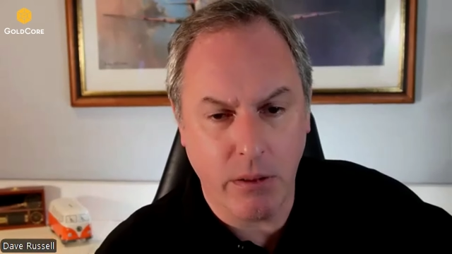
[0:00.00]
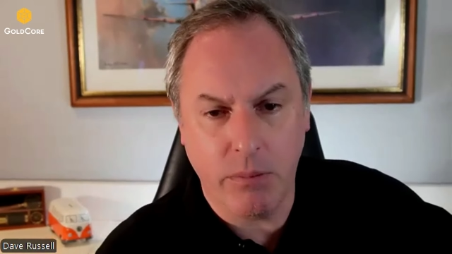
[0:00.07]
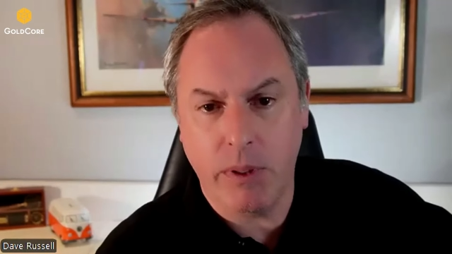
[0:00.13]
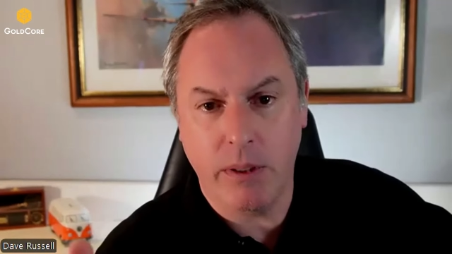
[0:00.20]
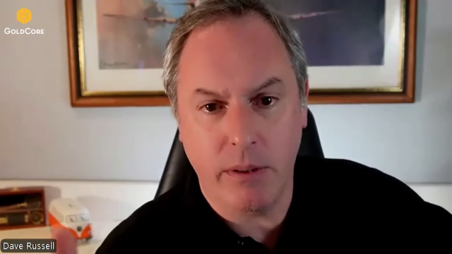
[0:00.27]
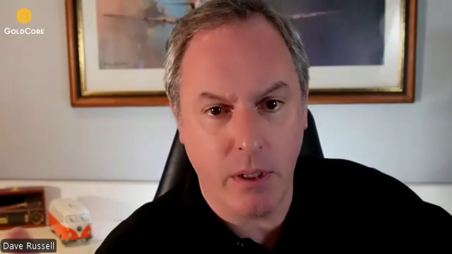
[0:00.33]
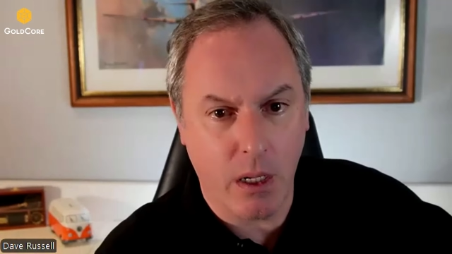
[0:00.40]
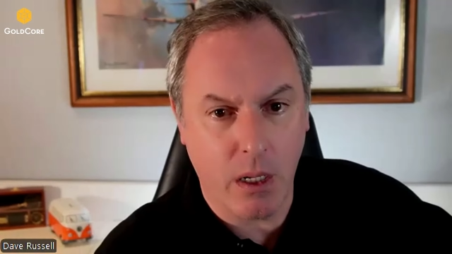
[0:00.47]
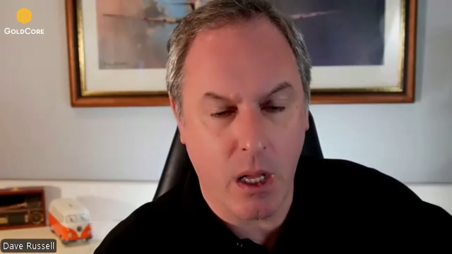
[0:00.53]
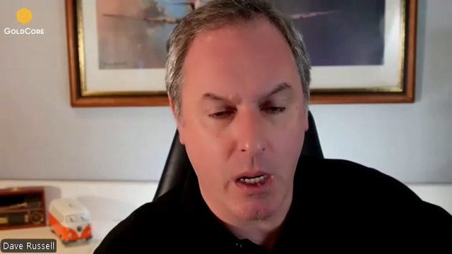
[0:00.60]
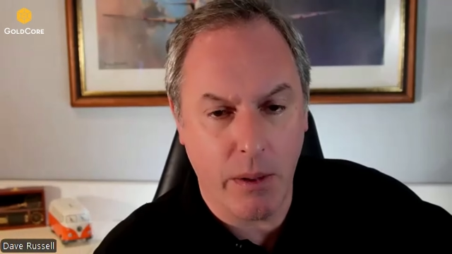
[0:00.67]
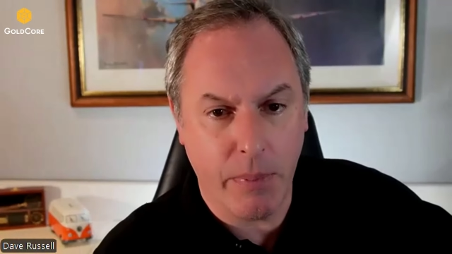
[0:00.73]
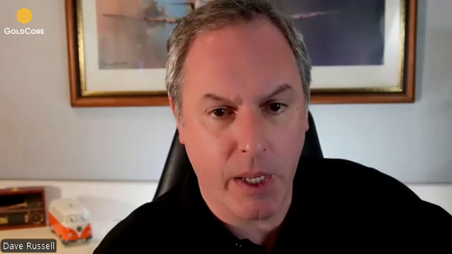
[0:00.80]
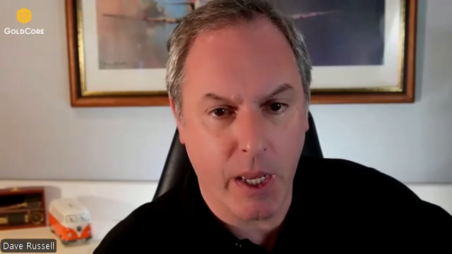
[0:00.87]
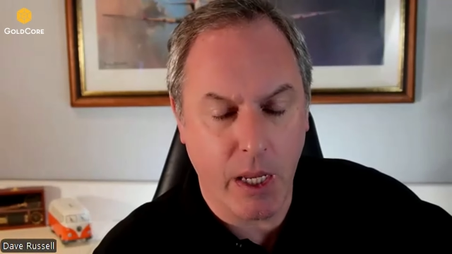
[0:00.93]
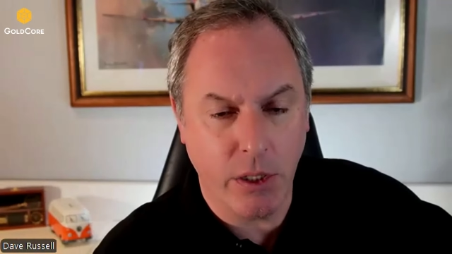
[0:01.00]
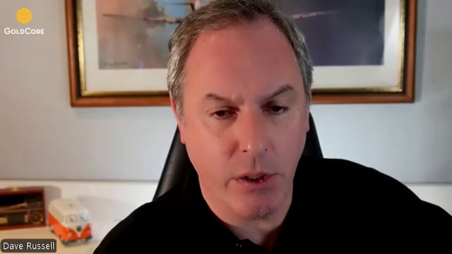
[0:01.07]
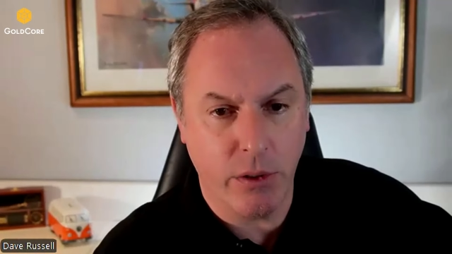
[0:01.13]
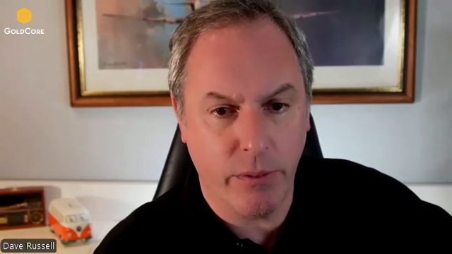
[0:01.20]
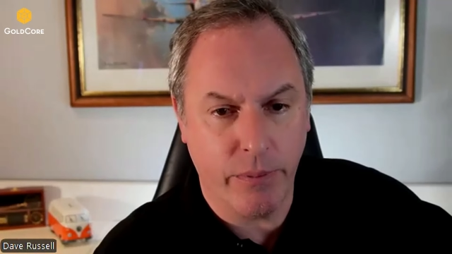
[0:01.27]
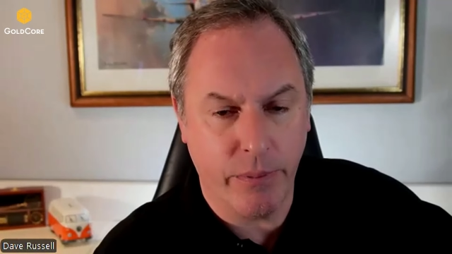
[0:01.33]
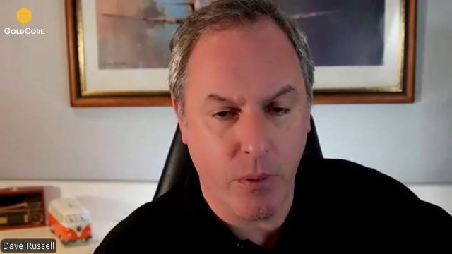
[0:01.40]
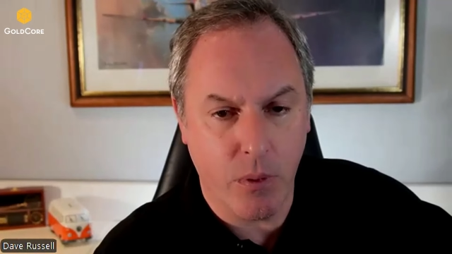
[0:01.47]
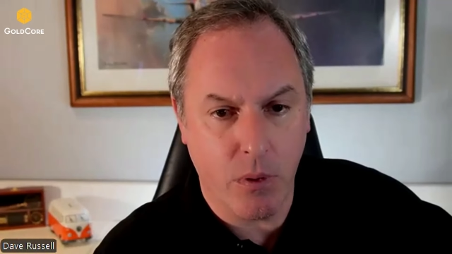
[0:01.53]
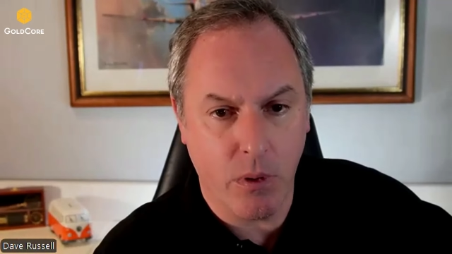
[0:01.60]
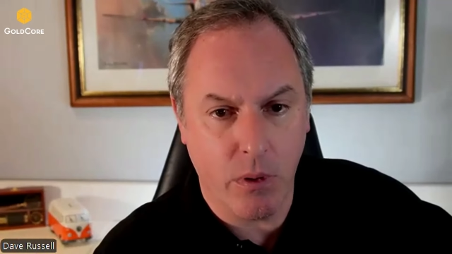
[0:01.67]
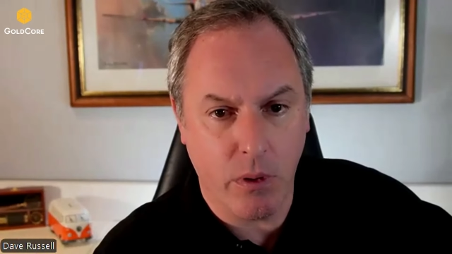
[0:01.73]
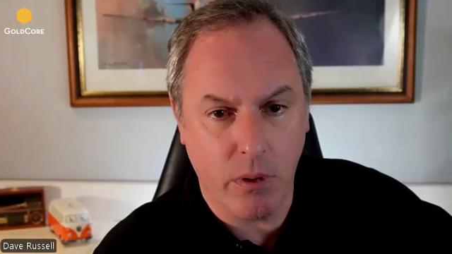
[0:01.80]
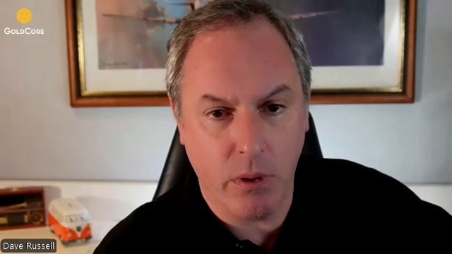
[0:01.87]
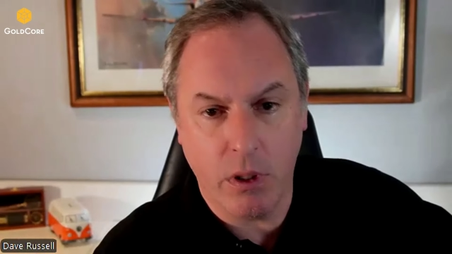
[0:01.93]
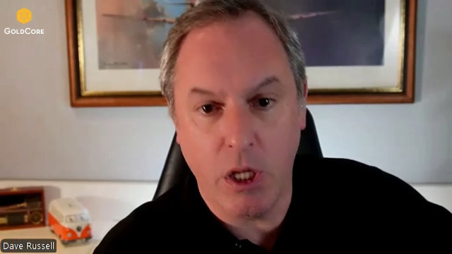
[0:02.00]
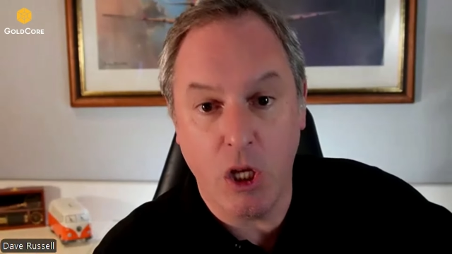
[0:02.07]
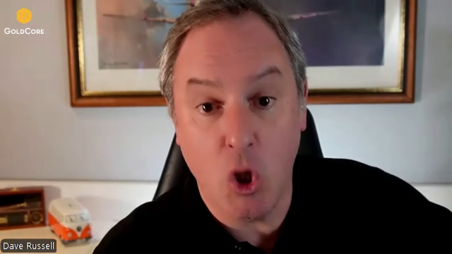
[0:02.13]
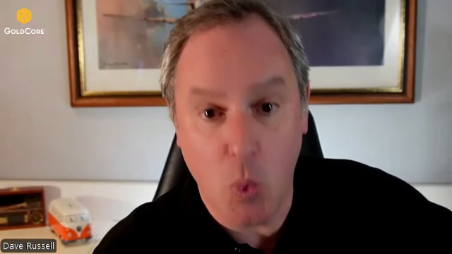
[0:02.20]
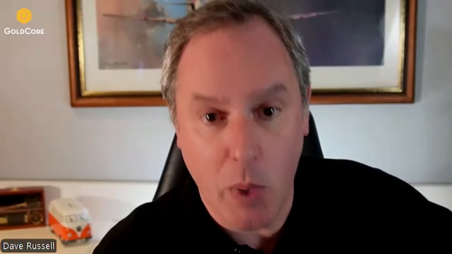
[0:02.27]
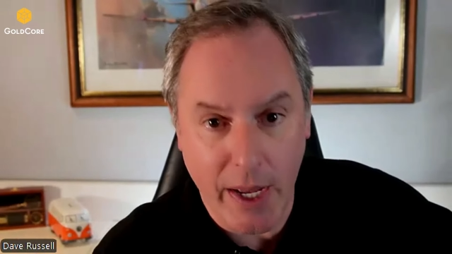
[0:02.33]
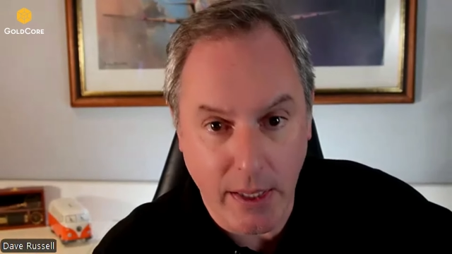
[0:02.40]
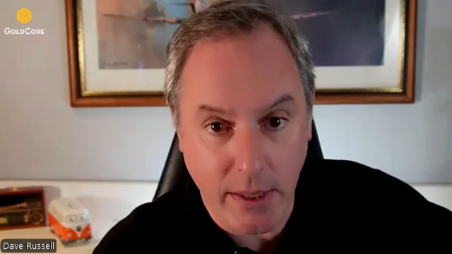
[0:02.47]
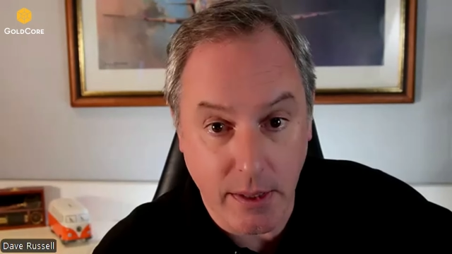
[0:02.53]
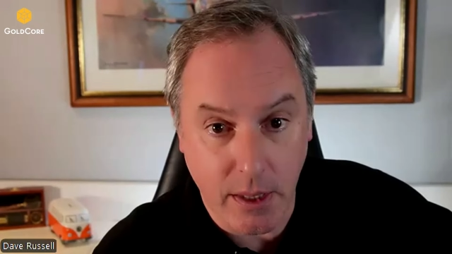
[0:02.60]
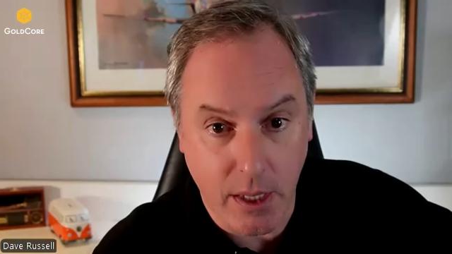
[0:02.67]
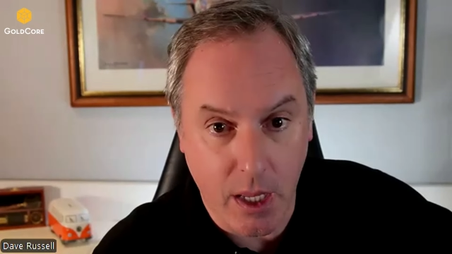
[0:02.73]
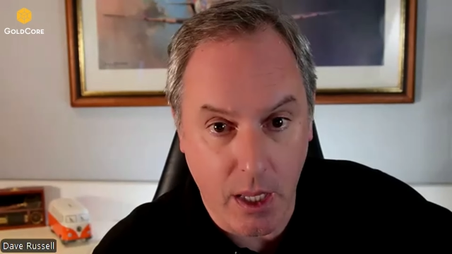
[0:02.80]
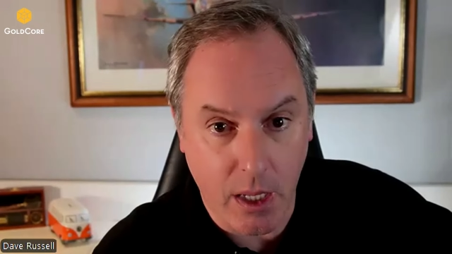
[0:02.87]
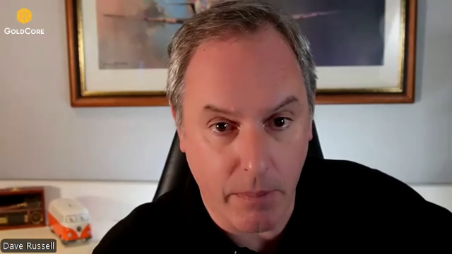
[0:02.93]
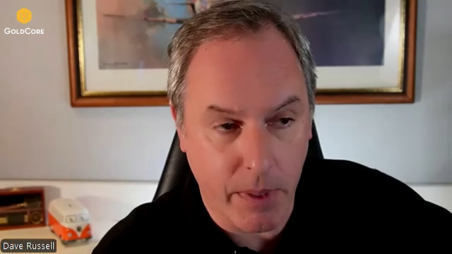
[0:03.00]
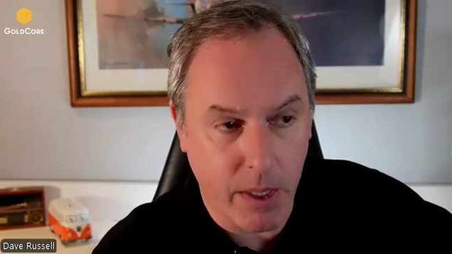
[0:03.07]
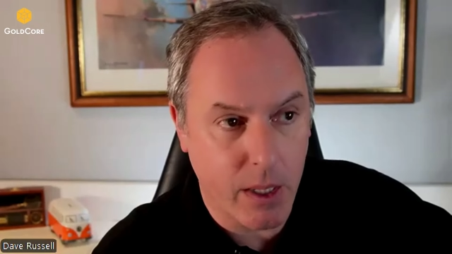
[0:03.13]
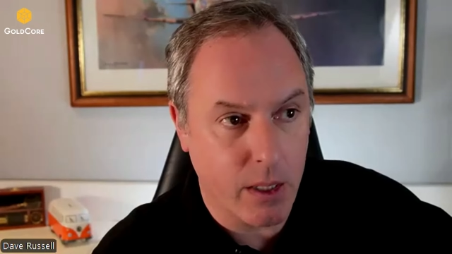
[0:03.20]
Well, it's knock-on implications for the U S economy,